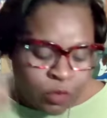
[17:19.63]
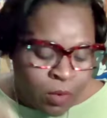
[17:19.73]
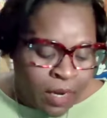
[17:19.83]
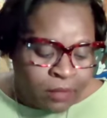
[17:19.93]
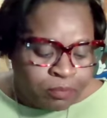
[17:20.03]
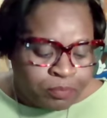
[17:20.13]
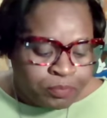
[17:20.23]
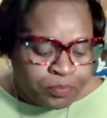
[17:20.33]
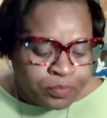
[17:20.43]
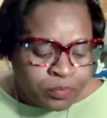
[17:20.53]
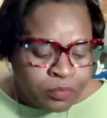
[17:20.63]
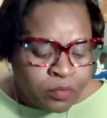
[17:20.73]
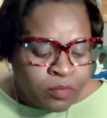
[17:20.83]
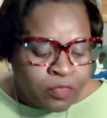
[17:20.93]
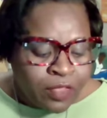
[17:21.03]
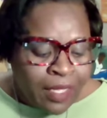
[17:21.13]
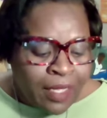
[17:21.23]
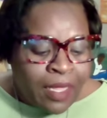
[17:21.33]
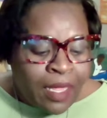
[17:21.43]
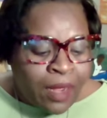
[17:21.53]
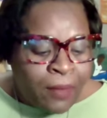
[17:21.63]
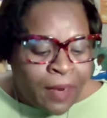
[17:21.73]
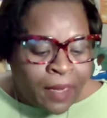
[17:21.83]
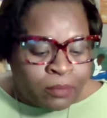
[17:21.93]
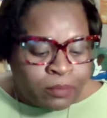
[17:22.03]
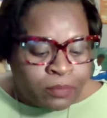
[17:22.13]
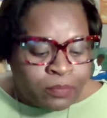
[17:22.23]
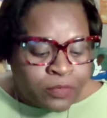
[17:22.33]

right? All right.